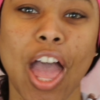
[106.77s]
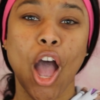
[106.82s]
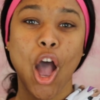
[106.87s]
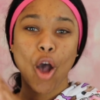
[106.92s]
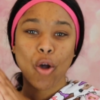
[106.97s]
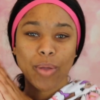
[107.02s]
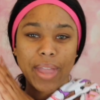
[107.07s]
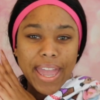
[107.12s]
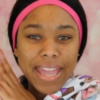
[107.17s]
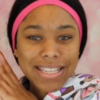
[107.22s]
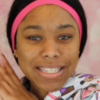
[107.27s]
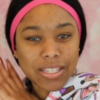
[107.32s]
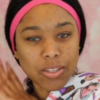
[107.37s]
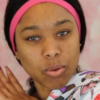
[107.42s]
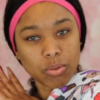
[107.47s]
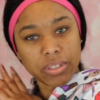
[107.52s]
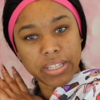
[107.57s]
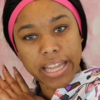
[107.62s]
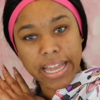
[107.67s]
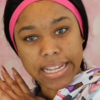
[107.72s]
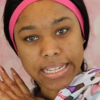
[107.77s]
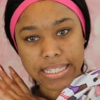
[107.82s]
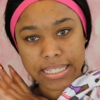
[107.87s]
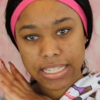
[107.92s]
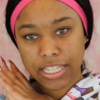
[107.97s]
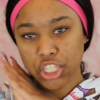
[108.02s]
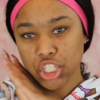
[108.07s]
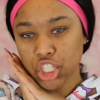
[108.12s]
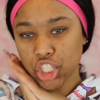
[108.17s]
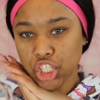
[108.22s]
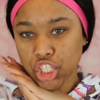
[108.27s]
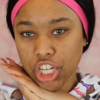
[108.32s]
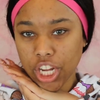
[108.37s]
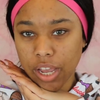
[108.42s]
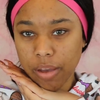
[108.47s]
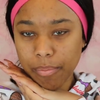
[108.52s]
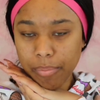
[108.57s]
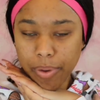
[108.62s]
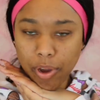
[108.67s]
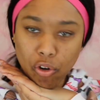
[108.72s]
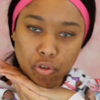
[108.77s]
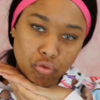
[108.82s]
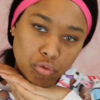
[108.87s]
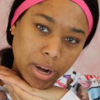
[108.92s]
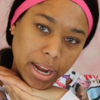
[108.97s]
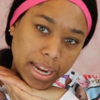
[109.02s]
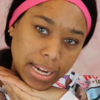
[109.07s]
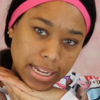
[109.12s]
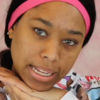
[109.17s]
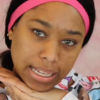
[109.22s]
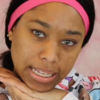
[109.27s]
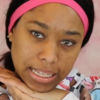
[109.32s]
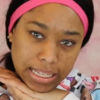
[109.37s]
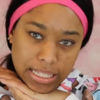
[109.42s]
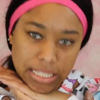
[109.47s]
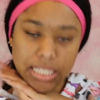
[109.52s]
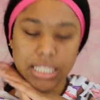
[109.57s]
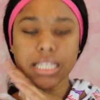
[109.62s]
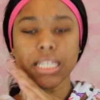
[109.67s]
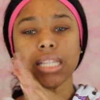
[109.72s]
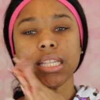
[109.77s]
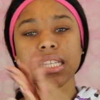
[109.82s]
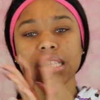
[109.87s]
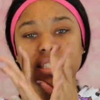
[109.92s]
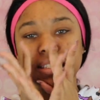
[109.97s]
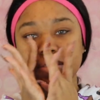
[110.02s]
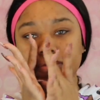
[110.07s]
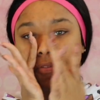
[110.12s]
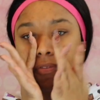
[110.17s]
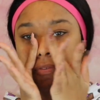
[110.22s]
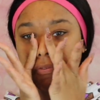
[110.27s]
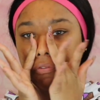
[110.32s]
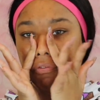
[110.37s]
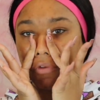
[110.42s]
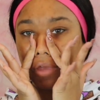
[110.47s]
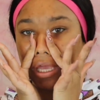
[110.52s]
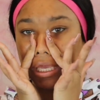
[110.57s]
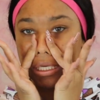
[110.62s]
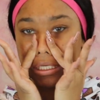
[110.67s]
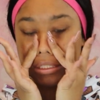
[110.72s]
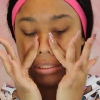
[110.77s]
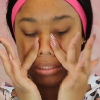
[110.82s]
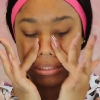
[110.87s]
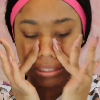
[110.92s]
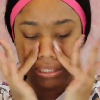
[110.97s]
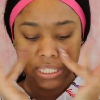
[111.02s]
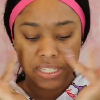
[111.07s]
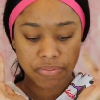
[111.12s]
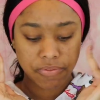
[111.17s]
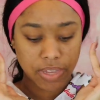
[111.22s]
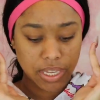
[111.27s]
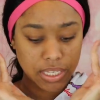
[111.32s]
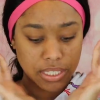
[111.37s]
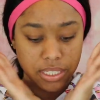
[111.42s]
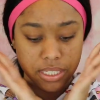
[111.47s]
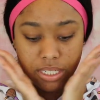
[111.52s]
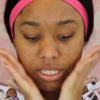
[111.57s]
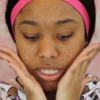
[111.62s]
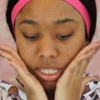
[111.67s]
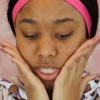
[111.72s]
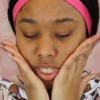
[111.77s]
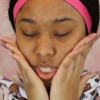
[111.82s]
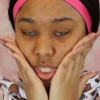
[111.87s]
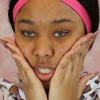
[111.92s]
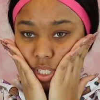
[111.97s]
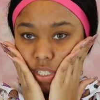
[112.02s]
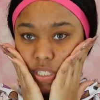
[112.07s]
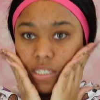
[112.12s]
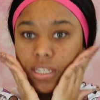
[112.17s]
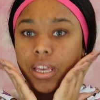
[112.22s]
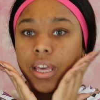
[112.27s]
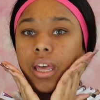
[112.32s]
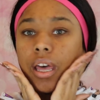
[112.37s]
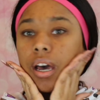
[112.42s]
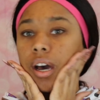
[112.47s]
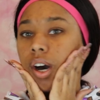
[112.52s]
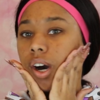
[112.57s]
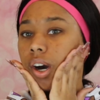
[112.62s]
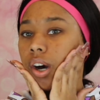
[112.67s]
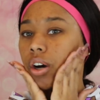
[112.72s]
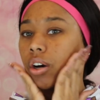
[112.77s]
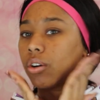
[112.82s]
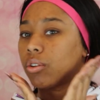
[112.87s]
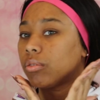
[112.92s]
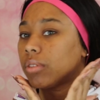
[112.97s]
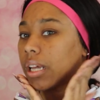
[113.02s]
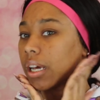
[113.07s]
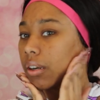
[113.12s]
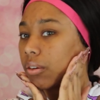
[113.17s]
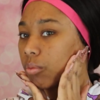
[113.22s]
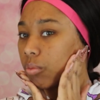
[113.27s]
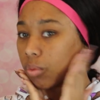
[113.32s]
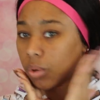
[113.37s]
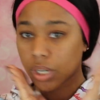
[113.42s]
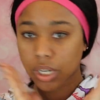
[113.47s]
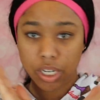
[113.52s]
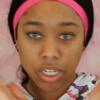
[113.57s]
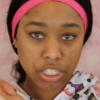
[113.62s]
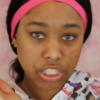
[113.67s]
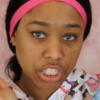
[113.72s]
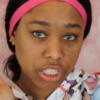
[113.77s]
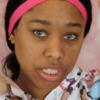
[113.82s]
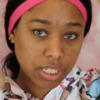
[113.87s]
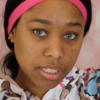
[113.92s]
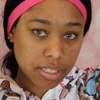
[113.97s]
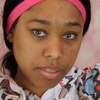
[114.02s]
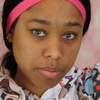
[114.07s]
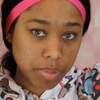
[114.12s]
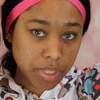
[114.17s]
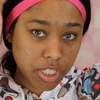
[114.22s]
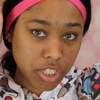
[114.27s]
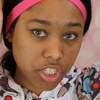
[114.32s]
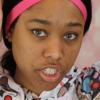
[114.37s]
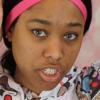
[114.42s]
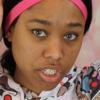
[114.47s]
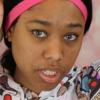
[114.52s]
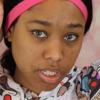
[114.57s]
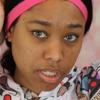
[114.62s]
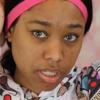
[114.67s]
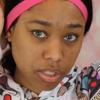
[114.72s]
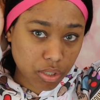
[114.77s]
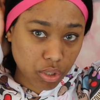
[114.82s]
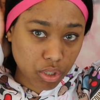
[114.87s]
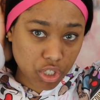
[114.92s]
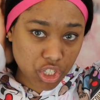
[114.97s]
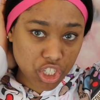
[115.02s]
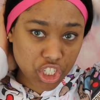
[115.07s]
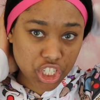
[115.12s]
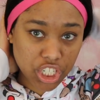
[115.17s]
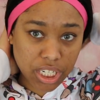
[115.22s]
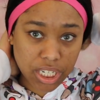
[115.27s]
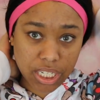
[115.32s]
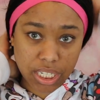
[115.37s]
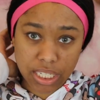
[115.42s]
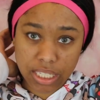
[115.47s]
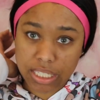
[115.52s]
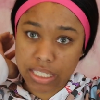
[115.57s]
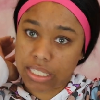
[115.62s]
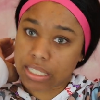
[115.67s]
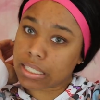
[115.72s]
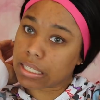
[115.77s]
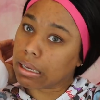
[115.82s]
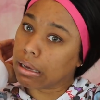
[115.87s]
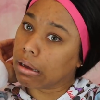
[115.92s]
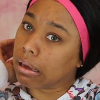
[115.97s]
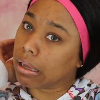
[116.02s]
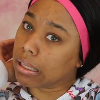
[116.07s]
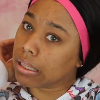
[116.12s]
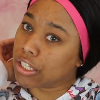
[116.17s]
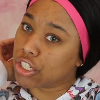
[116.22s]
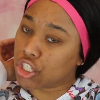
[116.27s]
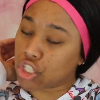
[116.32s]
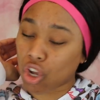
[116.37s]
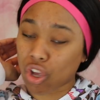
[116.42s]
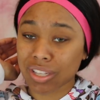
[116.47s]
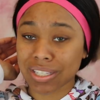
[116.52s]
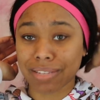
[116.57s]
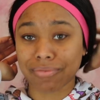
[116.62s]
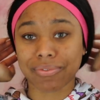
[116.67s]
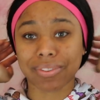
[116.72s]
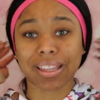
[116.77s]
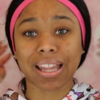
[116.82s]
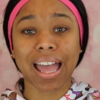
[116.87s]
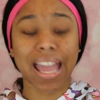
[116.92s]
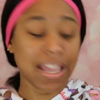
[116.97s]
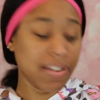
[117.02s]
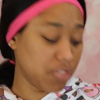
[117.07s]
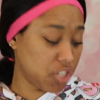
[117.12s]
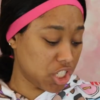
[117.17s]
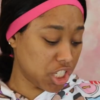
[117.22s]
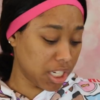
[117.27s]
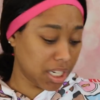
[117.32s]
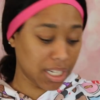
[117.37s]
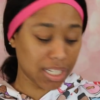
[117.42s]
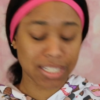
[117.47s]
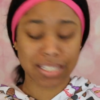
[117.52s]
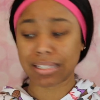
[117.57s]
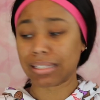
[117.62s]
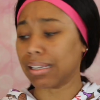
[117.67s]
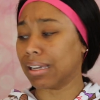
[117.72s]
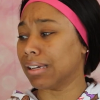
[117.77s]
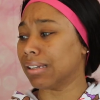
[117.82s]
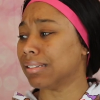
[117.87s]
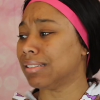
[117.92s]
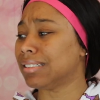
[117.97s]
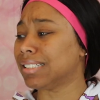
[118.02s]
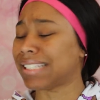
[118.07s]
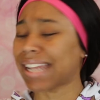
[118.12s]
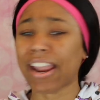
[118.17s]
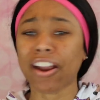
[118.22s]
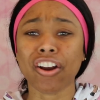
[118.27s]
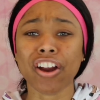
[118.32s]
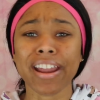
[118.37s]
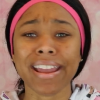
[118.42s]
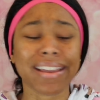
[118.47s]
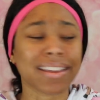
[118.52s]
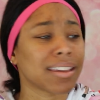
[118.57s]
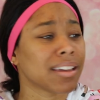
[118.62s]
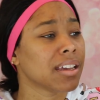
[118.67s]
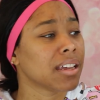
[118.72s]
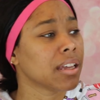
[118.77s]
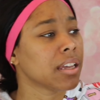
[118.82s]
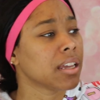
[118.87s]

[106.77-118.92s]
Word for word: Okay, so let's jump right into this face. This face needs a whole lot of work. She needs to be chiseled. She needs the jaws of life. She needs Derek.